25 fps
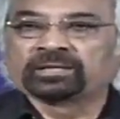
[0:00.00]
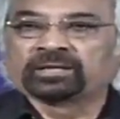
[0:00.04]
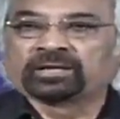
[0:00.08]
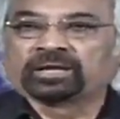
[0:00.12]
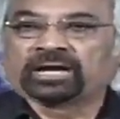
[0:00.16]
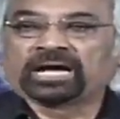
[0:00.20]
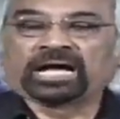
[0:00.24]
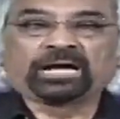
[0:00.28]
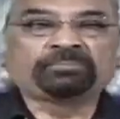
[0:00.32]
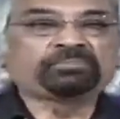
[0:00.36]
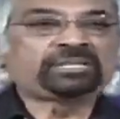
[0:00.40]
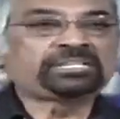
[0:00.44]

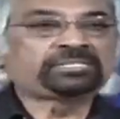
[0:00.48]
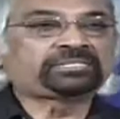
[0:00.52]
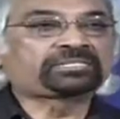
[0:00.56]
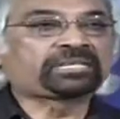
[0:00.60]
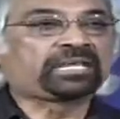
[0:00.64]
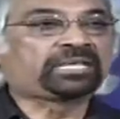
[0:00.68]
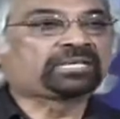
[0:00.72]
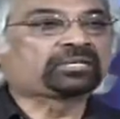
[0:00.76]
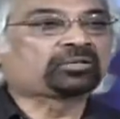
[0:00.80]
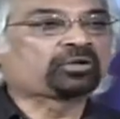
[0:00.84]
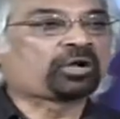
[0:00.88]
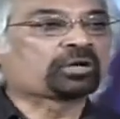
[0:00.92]
I've been
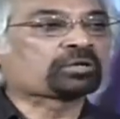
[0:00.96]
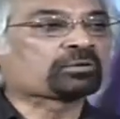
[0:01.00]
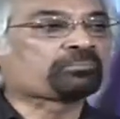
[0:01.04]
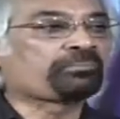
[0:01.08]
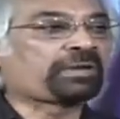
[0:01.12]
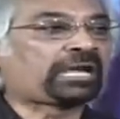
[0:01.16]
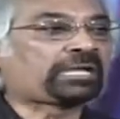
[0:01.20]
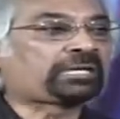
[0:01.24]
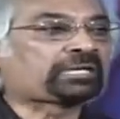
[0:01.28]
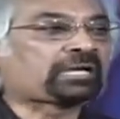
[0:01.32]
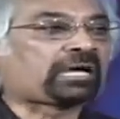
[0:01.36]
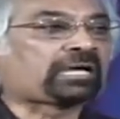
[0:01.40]
saying a lot of
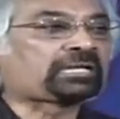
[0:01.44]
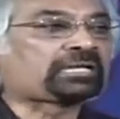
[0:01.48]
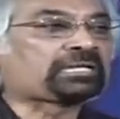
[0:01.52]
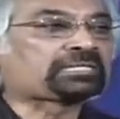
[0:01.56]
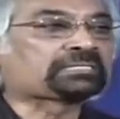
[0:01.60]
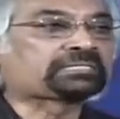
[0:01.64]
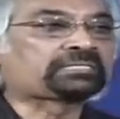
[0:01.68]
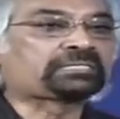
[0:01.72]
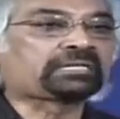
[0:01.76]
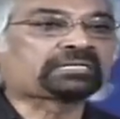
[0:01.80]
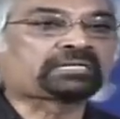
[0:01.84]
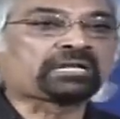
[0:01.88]
my
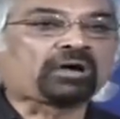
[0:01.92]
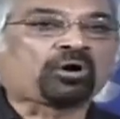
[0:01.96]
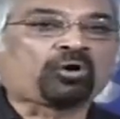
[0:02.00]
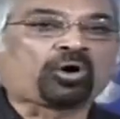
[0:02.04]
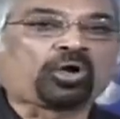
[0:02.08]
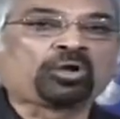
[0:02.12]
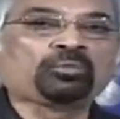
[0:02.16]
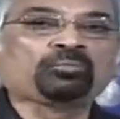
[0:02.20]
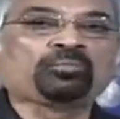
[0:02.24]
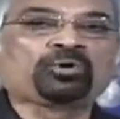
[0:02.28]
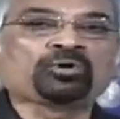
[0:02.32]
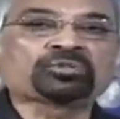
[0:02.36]
colleagues that
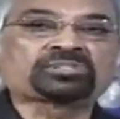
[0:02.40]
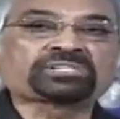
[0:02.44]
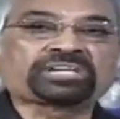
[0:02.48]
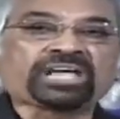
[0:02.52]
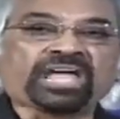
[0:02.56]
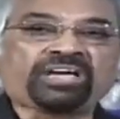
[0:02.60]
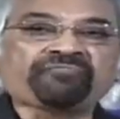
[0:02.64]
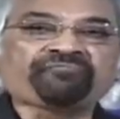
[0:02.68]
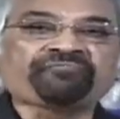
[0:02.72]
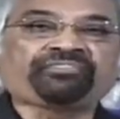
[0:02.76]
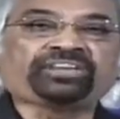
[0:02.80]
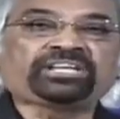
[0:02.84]
almost
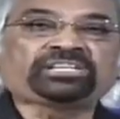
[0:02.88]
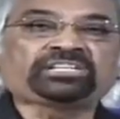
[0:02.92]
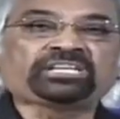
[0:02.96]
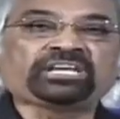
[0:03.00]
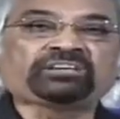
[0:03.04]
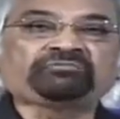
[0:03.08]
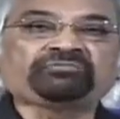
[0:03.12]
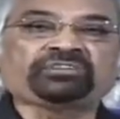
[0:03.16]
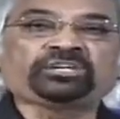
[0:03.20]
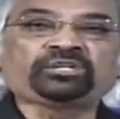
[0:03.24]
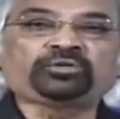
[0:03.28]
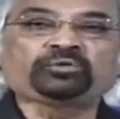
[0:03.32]

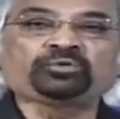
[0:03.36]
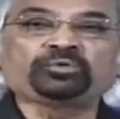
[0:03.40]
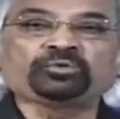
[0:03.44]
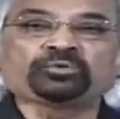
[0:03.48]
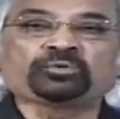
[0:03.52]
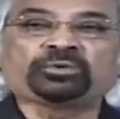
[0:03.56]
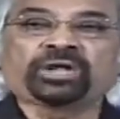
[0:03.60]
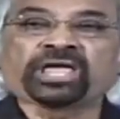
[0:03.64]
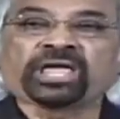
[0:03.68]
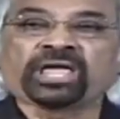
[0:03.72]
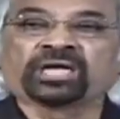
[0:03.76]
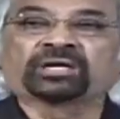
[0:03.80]
everything we do
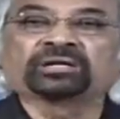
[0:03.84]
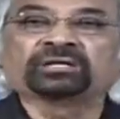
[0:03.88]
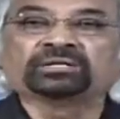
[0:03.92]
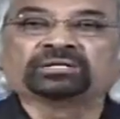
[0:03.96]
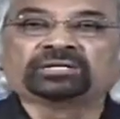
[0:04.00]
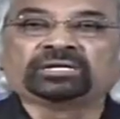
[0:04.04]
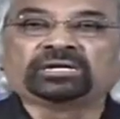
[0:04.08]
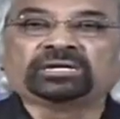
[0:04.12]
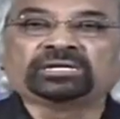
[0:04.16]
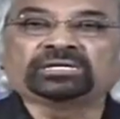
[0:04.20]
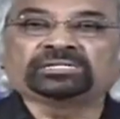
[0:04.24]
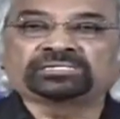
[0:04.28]
today
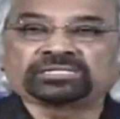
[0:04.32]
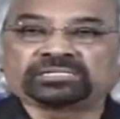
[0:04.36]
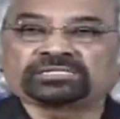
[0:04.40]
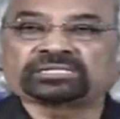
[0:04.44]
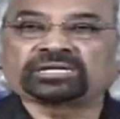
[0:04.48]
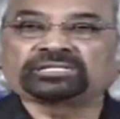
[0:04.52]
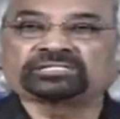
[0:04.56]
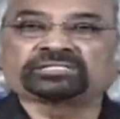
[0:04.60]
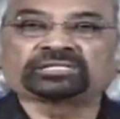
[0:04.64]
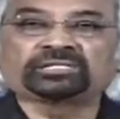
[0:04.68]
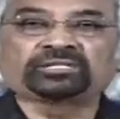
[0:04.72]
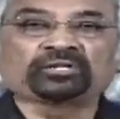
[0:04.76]
is
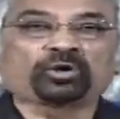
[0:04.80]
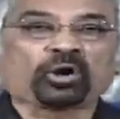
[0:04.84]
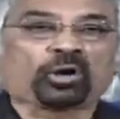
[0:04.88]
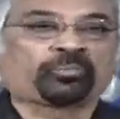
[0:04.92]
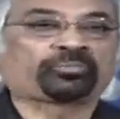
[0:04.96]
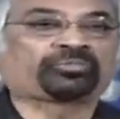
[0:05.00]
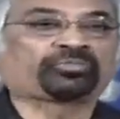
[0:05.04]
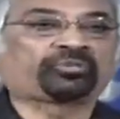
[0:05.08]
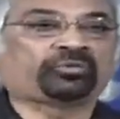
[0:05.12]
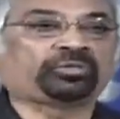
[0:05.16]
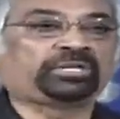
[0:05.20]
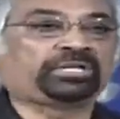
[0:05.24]
essentially
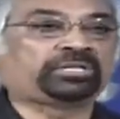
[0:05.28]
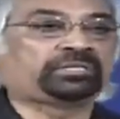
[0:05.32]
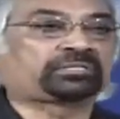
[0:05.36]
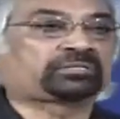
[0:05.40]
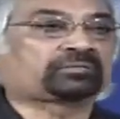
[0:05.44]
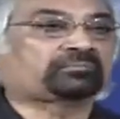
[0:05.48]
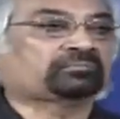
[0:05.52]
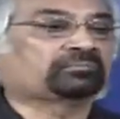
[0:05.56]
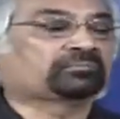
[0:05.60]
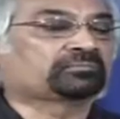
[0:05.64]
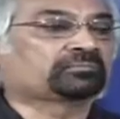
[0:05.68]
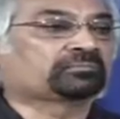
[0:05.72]
obsolete.
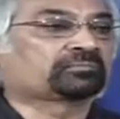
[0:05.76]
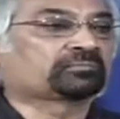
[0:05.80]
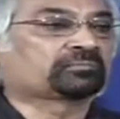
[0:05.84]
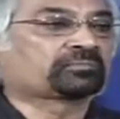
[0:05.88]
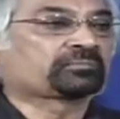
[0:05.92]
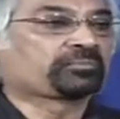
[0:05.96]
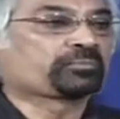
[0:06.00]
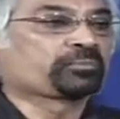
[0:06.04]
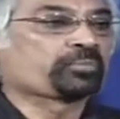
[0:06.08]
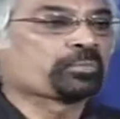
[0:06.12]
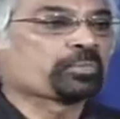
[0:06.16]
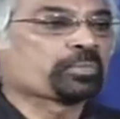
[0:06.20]

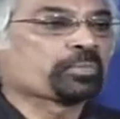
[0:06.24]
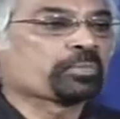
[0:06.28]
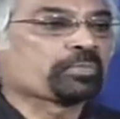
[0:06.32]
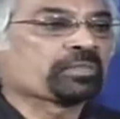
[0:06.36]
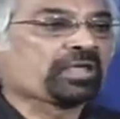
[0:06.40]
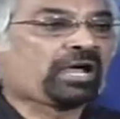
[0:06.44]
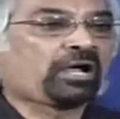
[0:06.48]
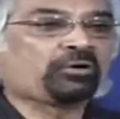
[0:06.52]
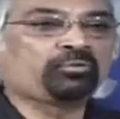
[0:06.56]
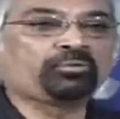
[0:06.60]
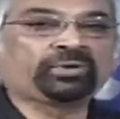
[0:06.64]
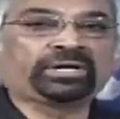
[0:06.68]

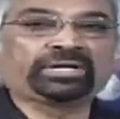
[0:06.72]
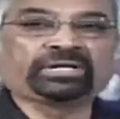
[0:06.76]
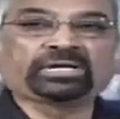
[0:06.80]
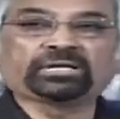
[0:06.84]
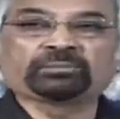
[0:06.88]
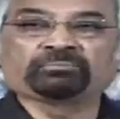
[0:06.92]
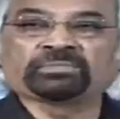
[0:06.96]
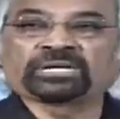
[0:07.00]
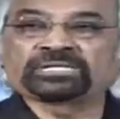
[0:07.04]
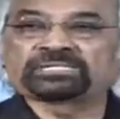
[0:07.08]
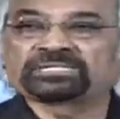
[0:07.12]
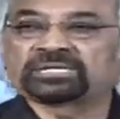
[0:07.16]
How do I
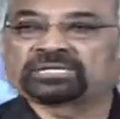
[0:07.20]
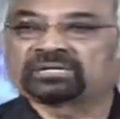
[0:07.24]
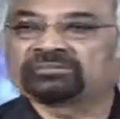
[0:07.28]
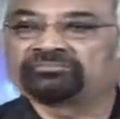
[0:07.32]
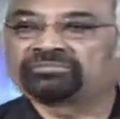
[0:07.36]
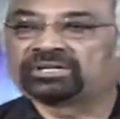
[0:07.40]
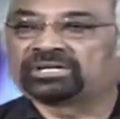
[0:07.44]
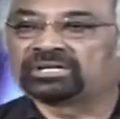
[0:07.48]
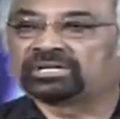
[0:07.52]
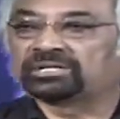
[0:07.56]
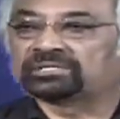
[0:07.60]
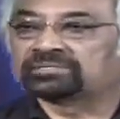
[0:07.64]
get birth
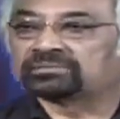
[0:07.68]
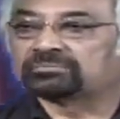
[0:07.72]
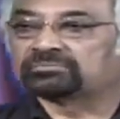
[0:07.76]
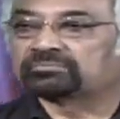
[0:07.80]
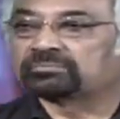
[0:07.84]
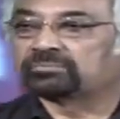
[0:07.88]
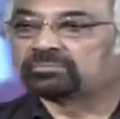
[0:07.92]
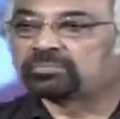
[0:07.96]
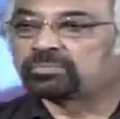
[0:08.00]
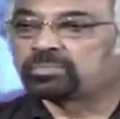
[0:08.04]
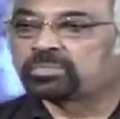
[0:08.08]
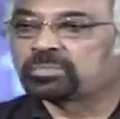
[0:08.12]
certificate?
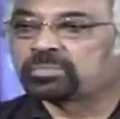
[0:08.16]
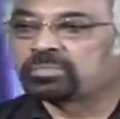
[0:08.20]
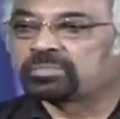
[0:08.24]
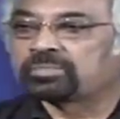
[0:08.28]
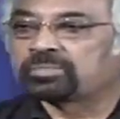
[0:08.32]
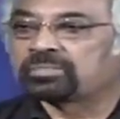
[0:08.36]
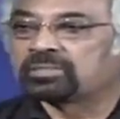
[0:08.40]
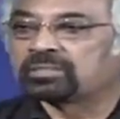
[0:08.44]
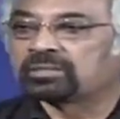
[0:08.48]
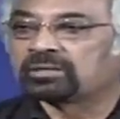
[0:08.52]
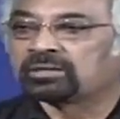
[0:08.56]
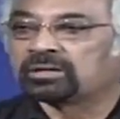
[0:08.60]

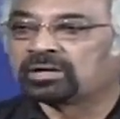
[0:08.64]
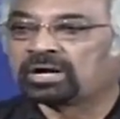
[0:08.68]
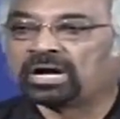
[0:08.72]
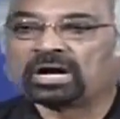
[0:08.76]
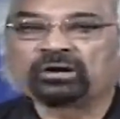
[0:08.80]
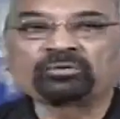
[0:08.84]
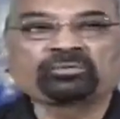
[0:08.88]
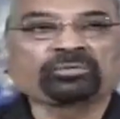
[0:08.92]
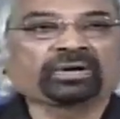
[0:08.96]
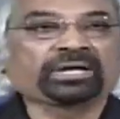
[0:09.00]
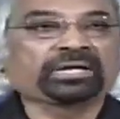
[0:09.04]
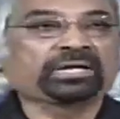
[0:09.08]
How
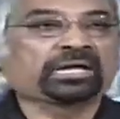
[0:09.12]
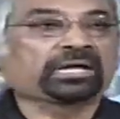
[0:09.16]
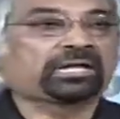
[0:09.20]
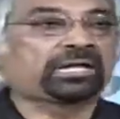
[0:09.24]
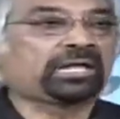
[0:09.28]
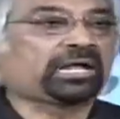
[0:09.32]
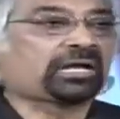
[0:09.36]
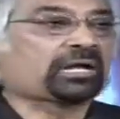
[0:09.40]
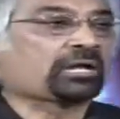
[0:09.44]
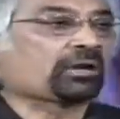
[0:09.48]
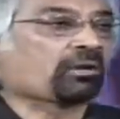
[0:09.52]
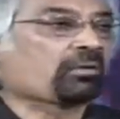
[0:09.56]
do I get
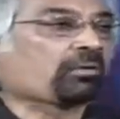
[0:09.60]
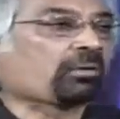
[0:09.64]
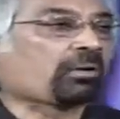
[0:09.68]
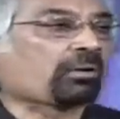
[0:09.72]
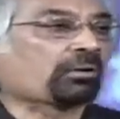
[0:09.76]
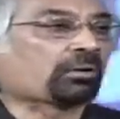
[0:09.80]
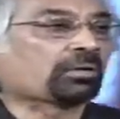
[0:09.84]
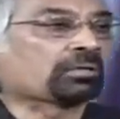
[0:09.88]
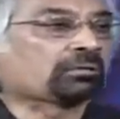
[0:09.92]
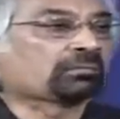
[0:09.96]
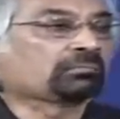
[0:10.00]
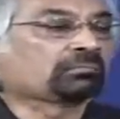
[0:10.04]
land record?
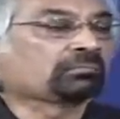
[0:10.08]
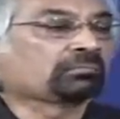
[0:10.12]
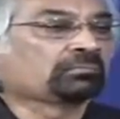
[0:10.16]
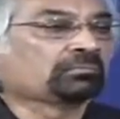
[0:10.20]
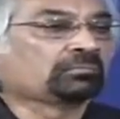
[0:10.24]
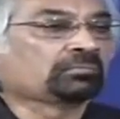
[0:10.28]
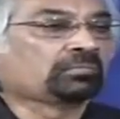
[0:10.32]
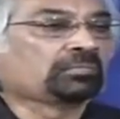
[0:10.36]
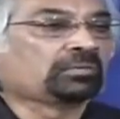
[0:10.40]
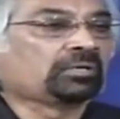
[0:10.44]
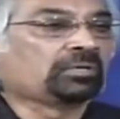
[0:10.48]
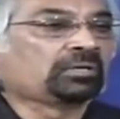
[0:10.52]

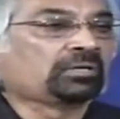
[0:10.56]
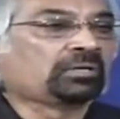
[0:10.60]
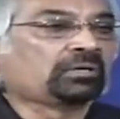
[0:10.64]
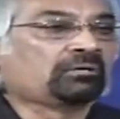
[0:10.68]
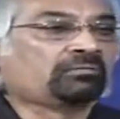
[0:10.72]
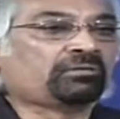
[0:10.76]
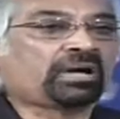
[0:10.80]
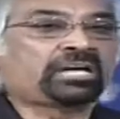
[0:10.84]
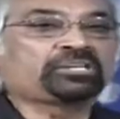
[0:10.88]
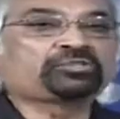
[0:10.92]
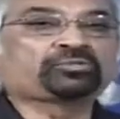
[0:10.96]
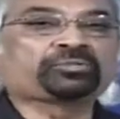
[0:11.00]

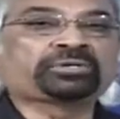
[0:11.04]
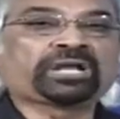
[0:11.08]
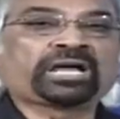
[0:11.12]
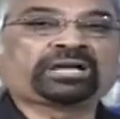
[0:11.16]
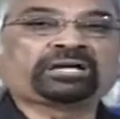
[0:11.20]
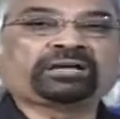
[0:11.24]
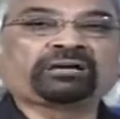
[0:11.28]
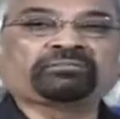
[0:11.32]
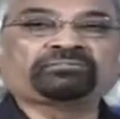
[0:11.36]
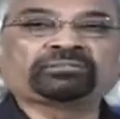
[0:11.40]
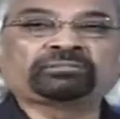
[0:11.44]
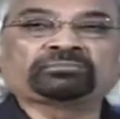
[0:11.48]
Why should I
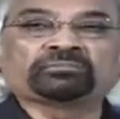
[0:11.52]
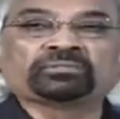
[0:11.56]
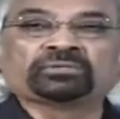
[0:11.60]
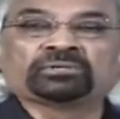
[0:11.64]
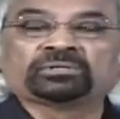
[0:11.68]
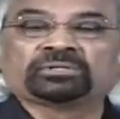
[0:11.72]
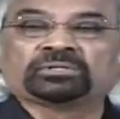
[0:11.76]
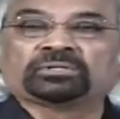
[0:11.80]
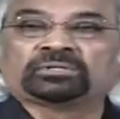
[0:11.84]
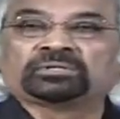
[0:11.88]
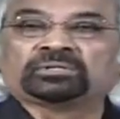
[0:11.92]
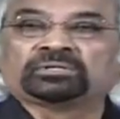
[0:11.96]
have
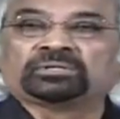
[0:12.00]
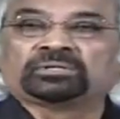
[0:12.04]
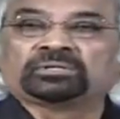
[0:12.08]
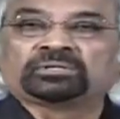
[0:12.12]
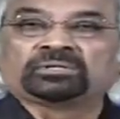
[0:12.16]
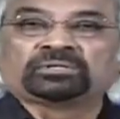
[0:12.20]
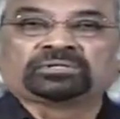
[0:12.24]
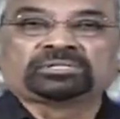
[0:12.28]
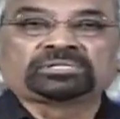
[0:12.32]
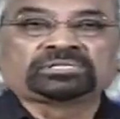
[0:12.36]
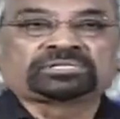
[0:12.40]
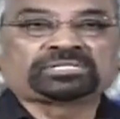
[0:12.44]

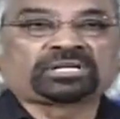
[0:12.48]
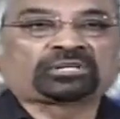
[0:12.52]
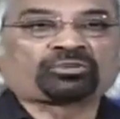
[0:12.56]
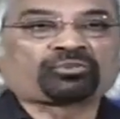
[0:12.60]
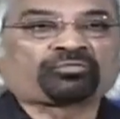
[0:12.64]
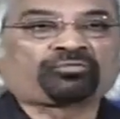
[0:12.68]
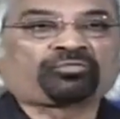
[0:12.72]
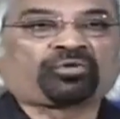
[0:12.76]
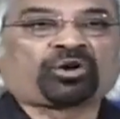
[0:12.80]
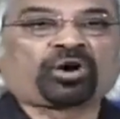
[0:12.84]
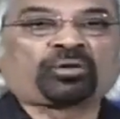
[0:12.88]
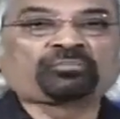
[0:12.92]
a set
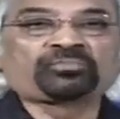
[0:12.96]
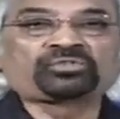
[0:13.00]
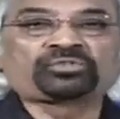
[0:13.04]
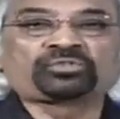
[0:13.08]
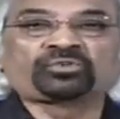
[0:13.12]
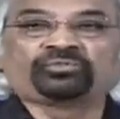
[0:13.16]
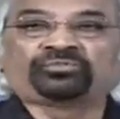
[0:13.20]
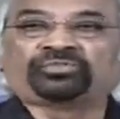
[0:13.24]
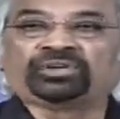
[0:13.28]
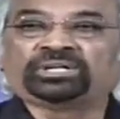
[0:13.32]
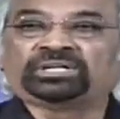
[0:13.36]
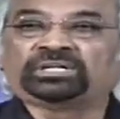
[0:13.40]
of forms
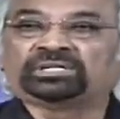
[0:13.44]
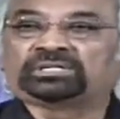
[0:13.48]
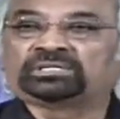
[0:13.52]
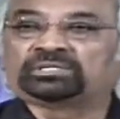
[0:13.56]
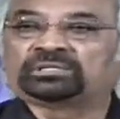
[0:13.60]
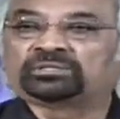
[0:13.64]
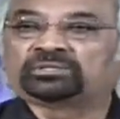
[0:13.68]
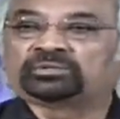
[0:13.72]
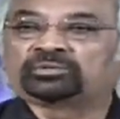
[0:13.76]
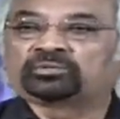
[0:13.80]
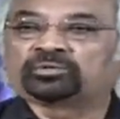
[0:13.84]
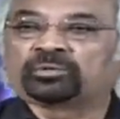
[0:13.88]
to fill
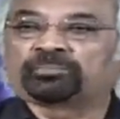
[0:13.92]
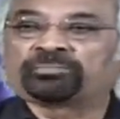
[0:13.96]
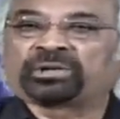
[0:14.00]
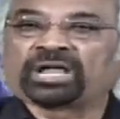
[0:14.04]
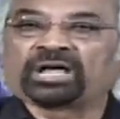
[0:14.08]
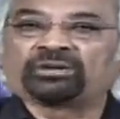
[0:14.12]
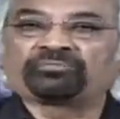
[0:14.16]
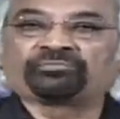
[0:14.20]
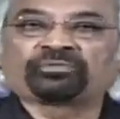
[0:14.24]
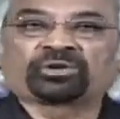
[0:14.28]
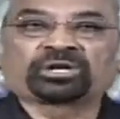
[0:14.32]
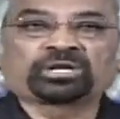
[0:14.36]
to
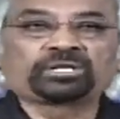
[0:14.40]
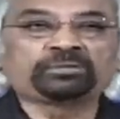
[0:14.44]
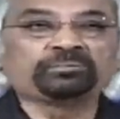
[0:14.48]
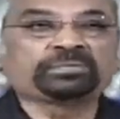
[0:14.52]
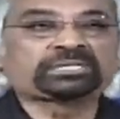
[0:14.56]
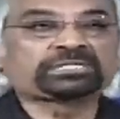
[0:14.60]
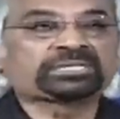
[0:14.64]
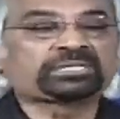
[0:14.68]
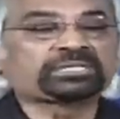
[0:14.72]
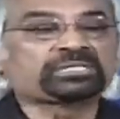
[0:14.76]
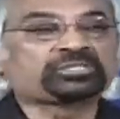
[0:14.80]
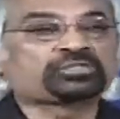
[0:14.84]
apply for
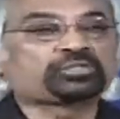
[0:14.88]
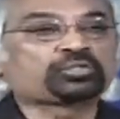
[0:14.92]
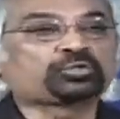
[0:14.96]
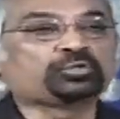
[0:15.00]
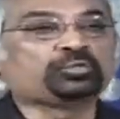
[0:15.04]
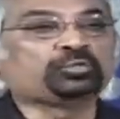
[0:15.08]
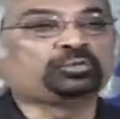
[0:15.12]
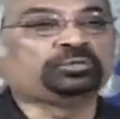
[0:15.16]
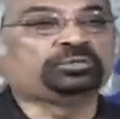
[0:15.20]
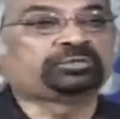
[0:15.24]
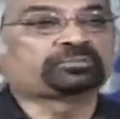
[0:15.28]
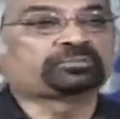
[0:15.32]
admission in school?